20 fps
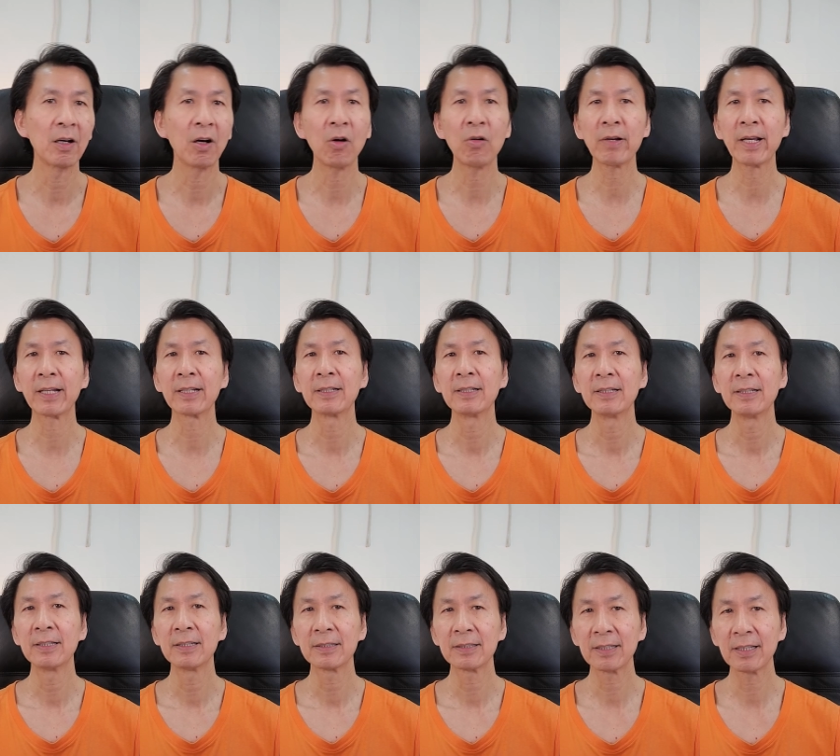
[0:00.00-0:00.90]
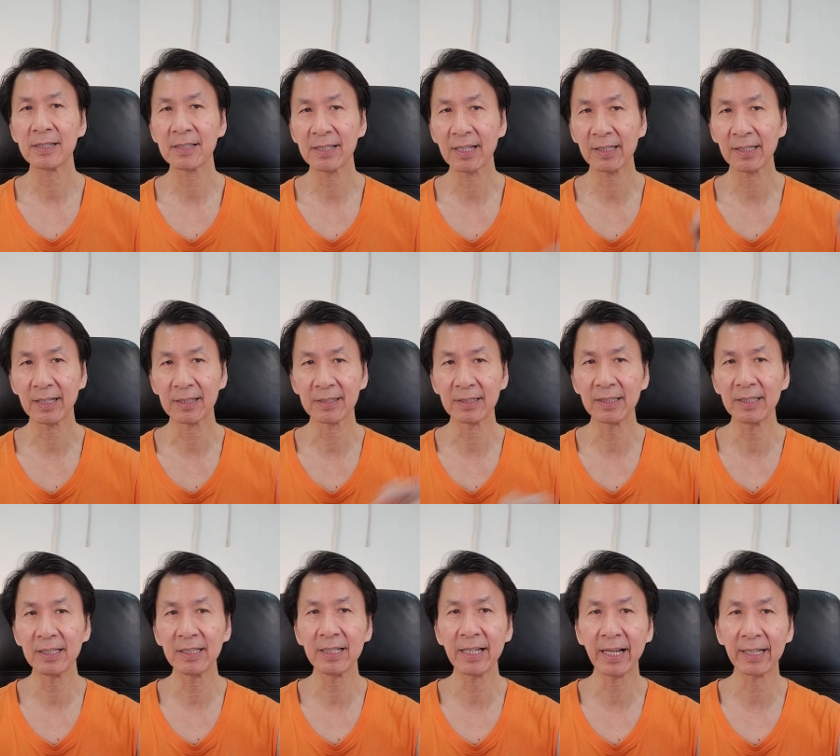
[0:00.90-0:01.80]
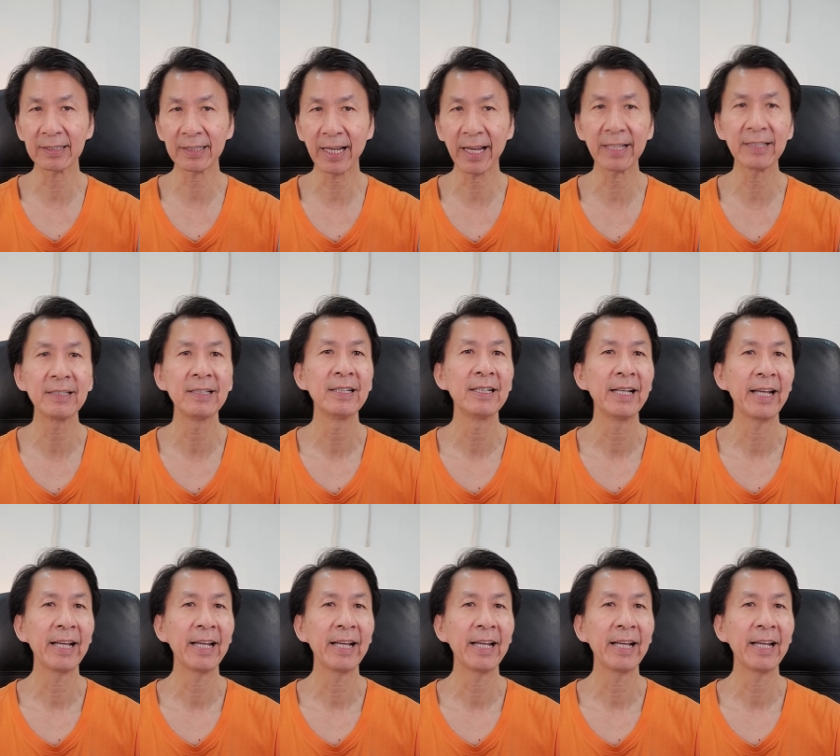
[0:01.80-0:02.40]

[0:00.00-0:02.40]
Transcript: Okay, this chapter is really at the end,